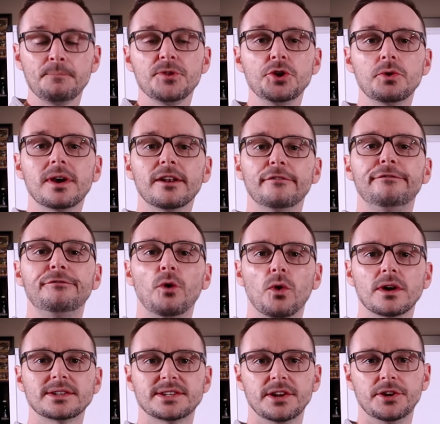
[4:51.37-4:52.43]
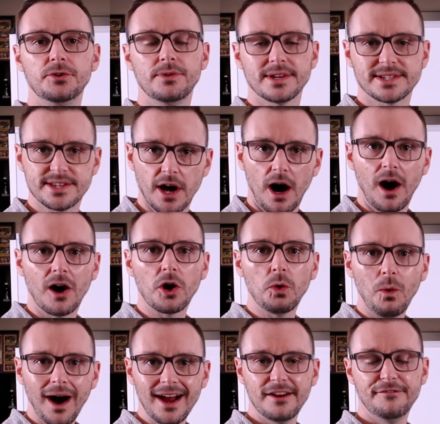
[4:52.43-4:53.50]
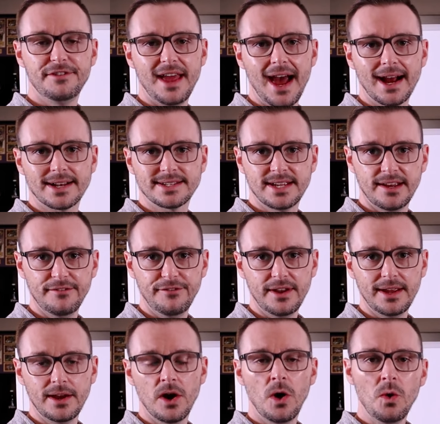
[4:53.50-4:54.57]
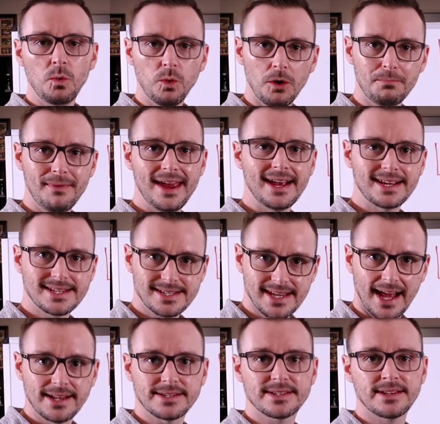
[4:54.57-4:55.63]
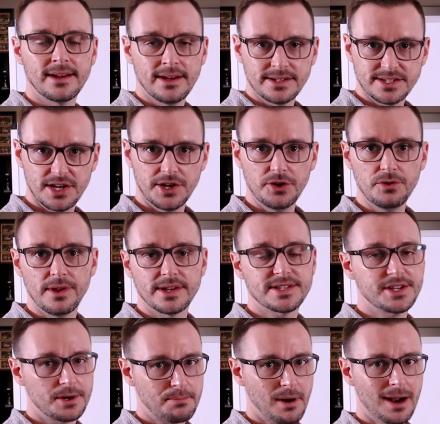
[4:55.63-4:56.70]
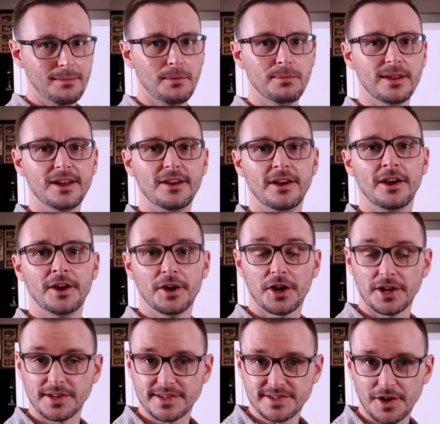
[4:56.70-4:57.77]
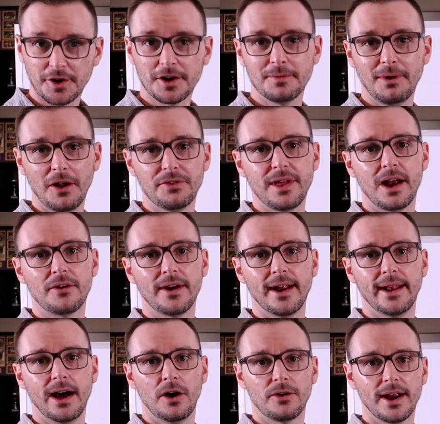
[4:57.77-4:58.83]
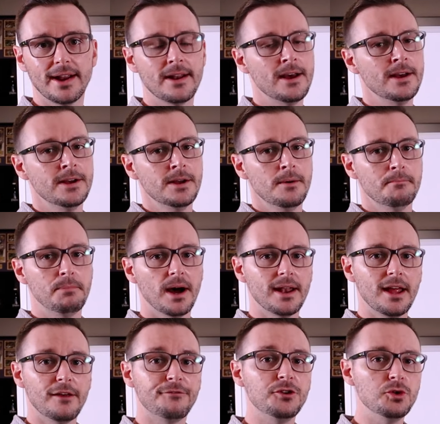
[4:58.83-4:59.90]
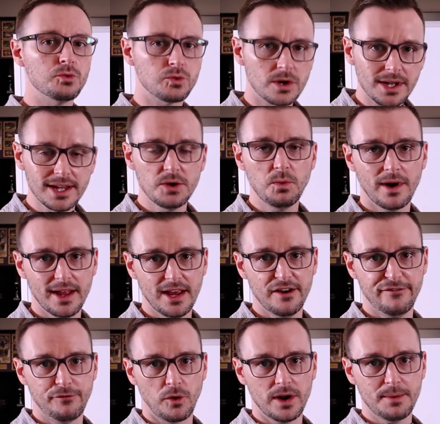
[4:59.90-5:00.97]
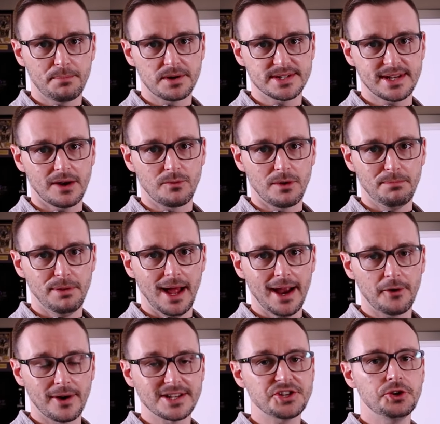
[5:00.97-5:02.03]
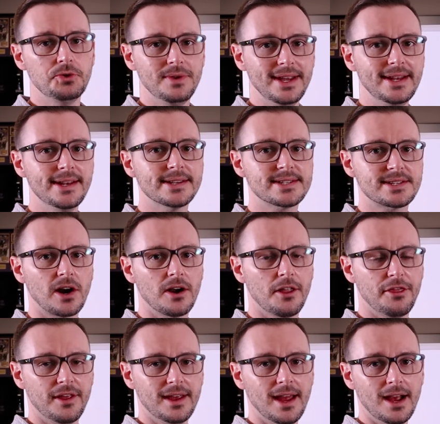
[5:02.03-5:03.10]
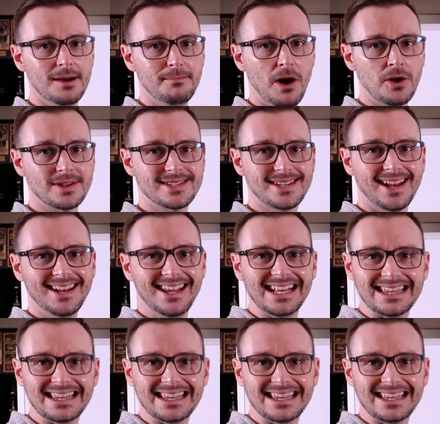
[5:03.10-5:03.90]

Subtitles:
you can afford to do this. The ROI of the activity will make sense to do this. You're probably concerned about that right now, right? But if you really want to get 40% reply rates, you need to start thinking about sending